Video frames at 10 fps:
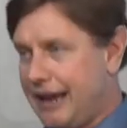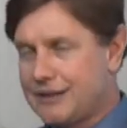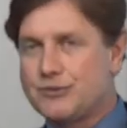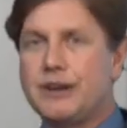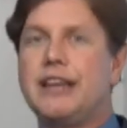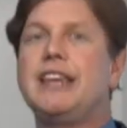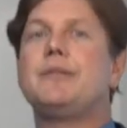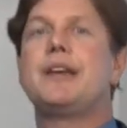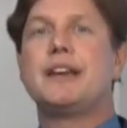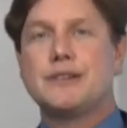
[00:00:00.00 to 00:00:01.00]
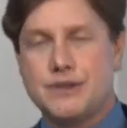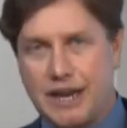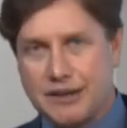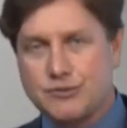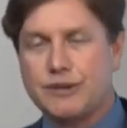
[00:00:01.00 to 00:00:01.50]
answering
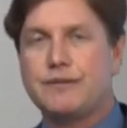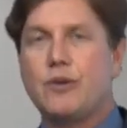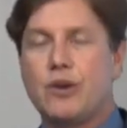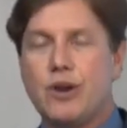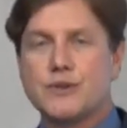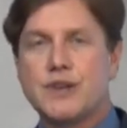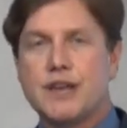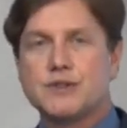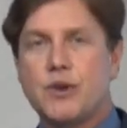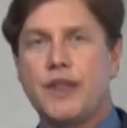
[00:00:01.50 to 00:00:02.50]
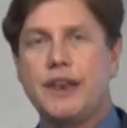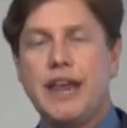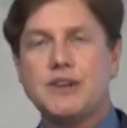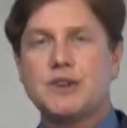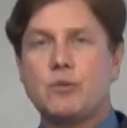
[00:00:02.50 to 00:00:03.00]
emails, answering phone calls. So the
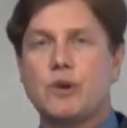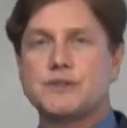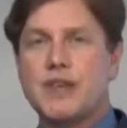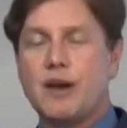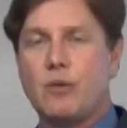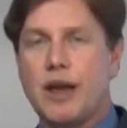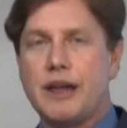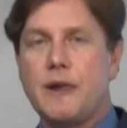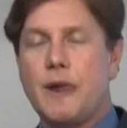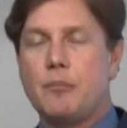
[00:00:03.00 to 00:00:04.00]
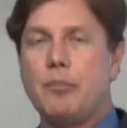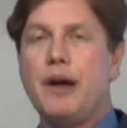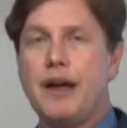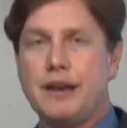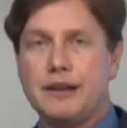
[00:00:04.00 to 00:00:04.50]
nation works that way,
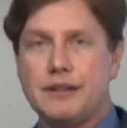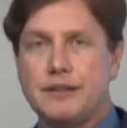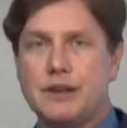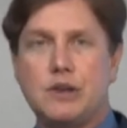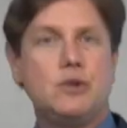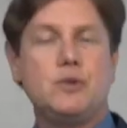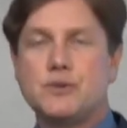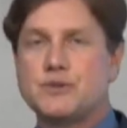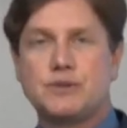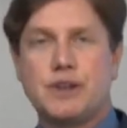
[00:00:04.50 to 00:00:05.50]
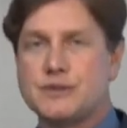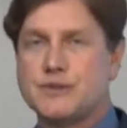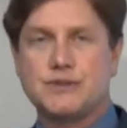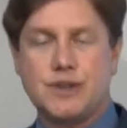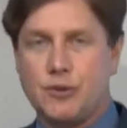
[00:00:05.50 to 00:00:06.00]
but the news
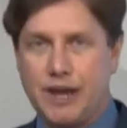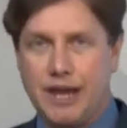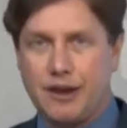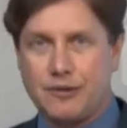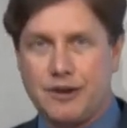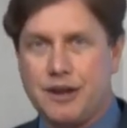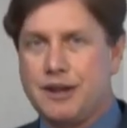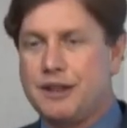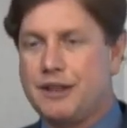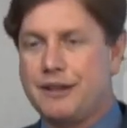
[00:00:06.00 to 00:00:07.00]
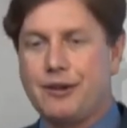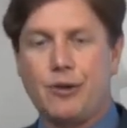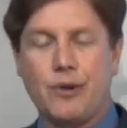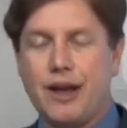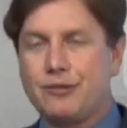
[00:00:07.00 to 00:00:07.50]
doesn't slow down
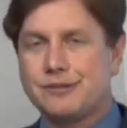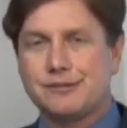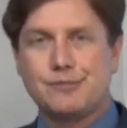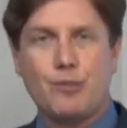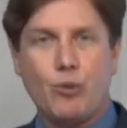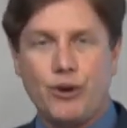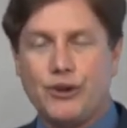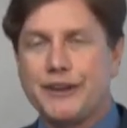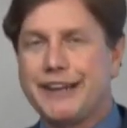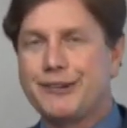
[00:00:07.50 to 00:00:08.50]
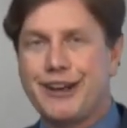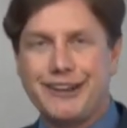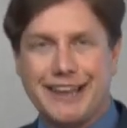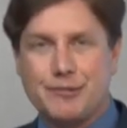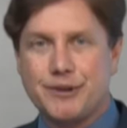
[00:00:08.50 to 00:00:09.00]
around Memorial Day,
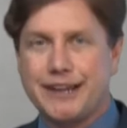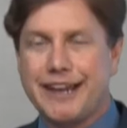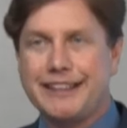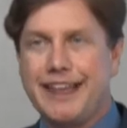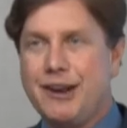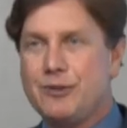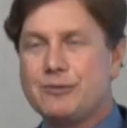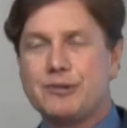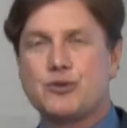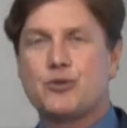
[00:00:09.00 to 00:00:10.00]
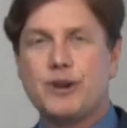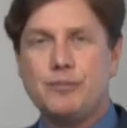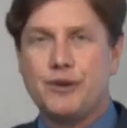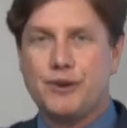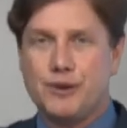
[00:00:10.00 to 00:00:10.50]
around Labor Day, they don't
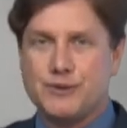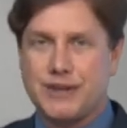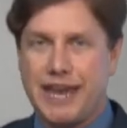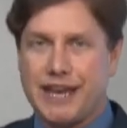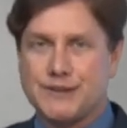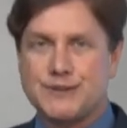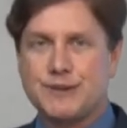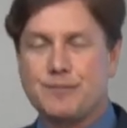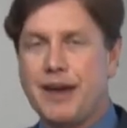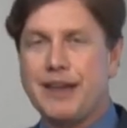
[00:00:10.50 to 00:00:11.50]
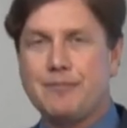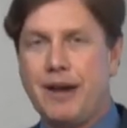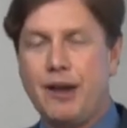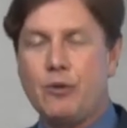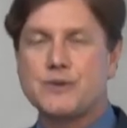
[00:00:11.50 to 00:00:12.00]
trim their newscast. My,
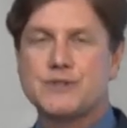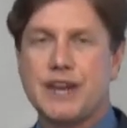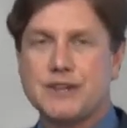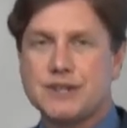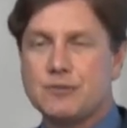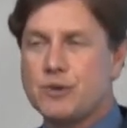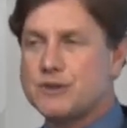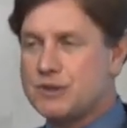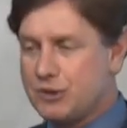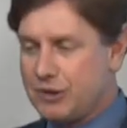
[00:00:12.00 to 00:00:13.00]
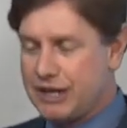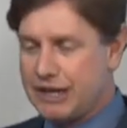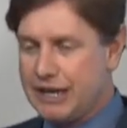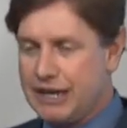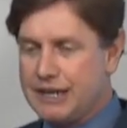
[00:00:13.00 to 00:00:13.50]
my old station was
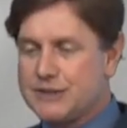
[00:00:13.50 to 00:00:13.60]
doing